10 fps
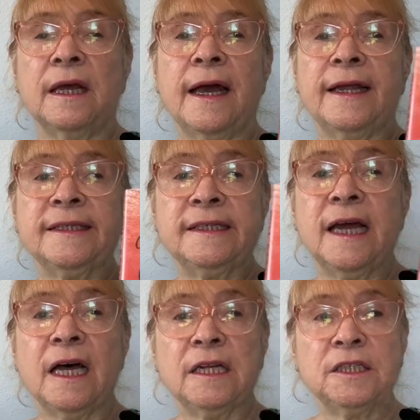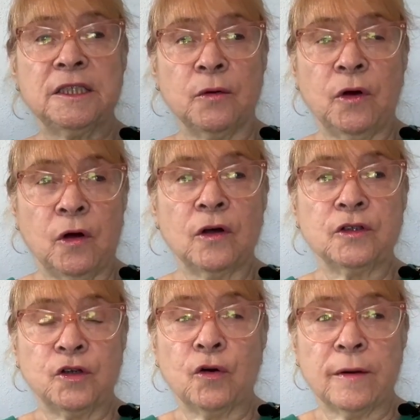and is not so-called
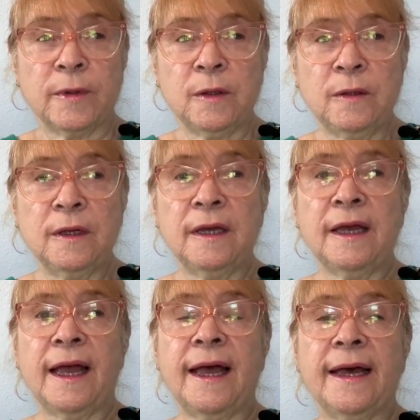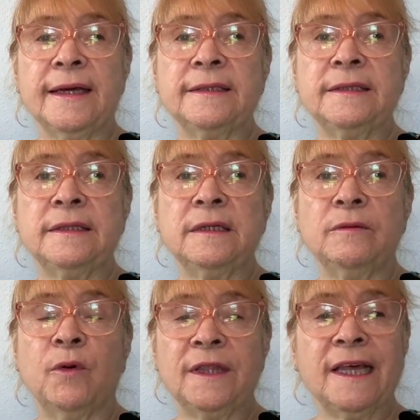normal, and
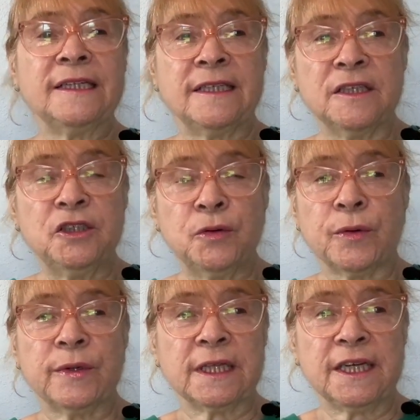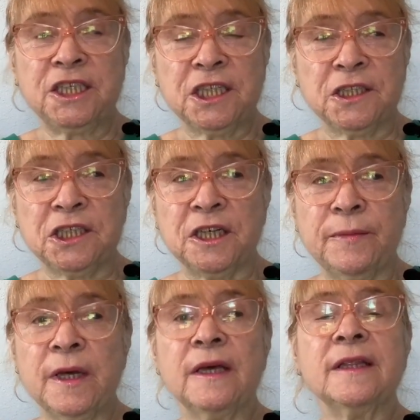what that does to a relationship.
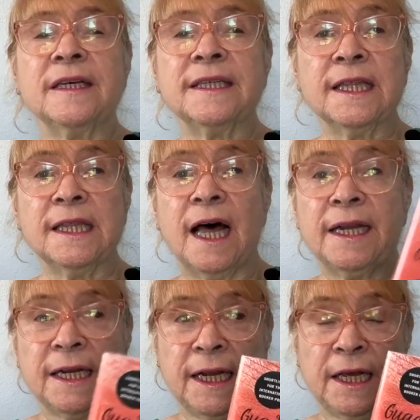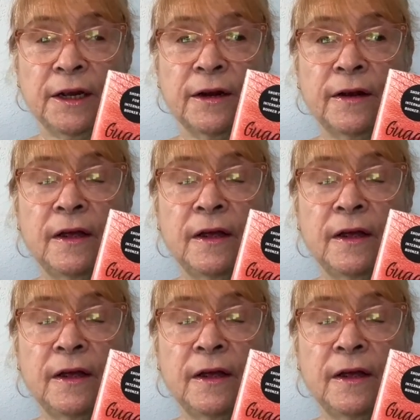There's a lot in here.